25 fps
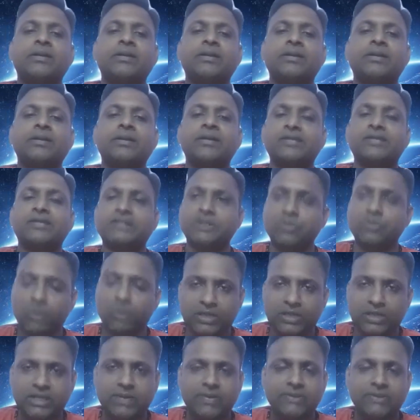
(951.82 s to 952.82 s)
Next,
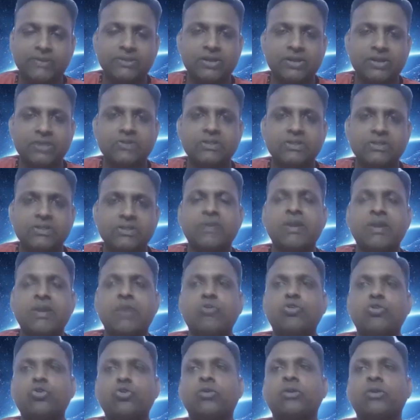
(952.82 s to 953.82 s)
Kula Devata also, they will
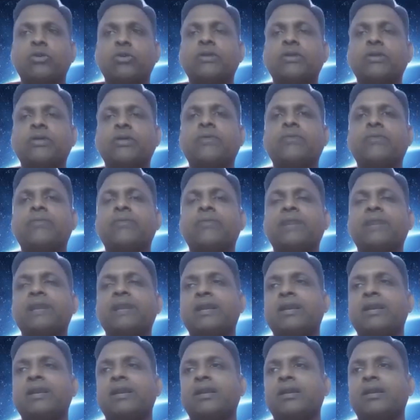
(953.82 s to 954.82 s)
have 2.
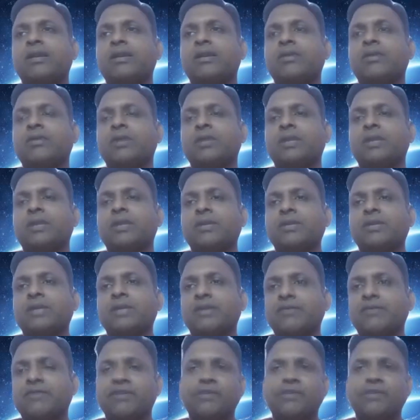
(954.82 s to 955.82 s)
Male Kula
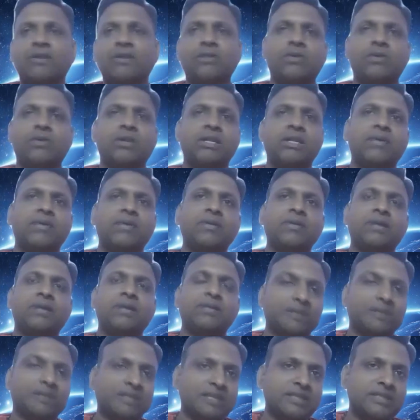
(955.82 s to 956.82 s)
Devata, female Kula Devata.
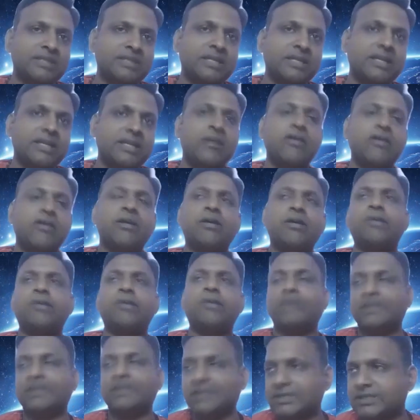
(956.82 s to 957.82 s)
Mother side,
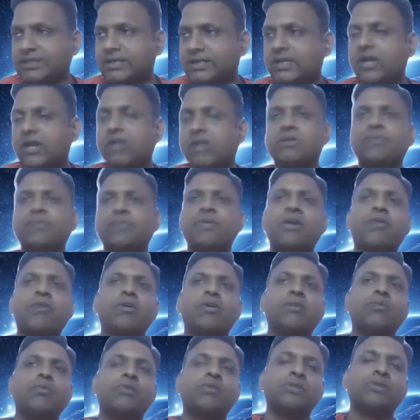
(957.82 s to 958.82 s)
father side also, we have
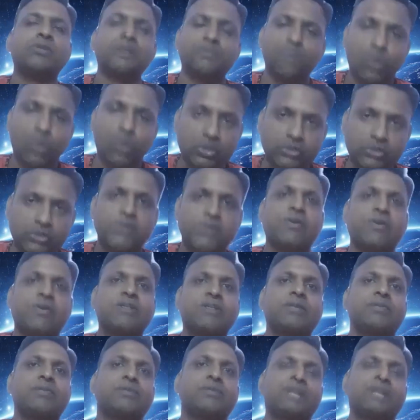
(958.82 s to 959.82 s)
one more, sir. Both of you
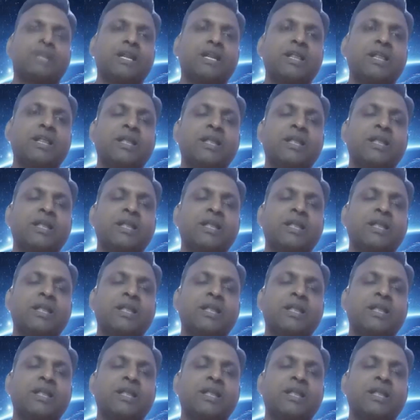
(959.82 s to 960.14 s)
worship, sir.